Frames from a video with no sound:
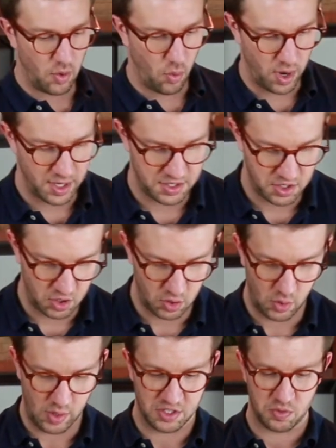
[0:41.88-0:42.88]
to want
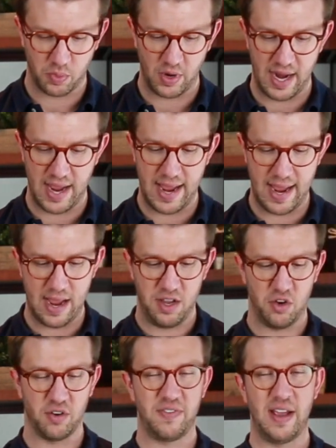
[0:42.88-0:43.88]
to spray
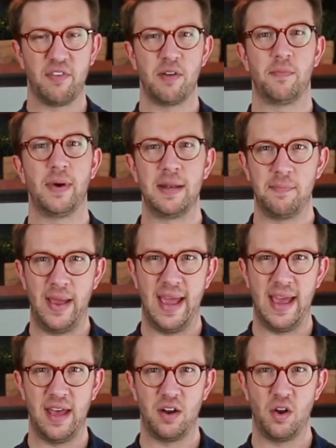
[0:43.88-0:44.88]
your favorite bundt
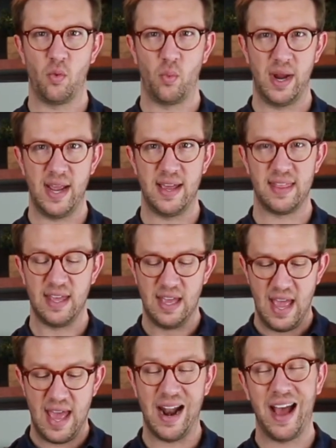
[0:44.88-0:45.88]
pan with,
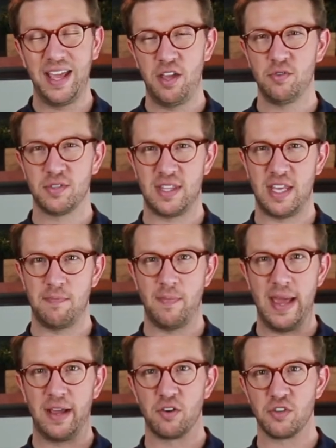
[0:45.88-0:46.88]
and I use the
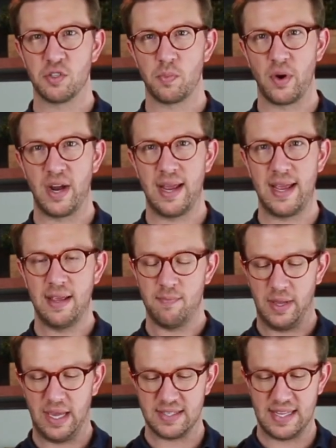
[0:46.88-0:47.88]
baker's spray
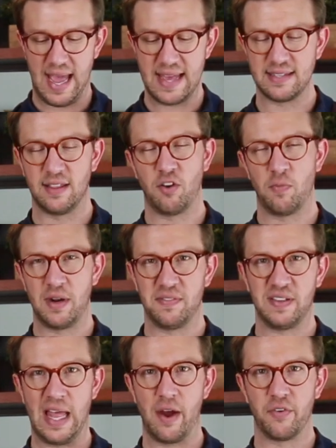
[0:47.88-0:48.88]
because it has a little bit of
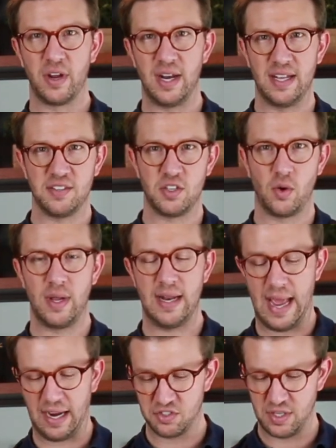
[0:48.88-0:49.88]
flour in it, so
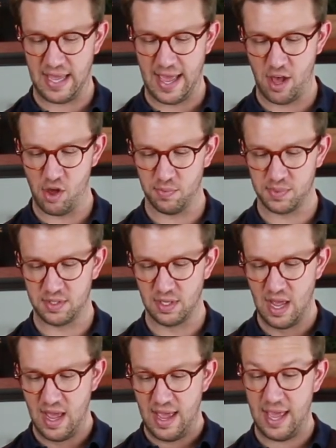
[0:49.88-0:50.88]
it actually
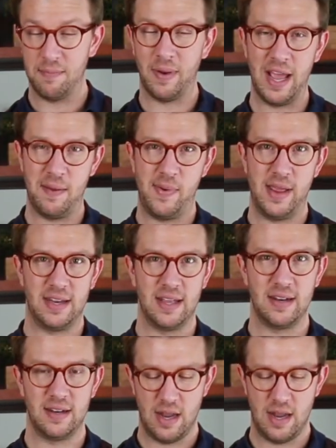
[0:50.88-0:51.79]
helps, in my opinion,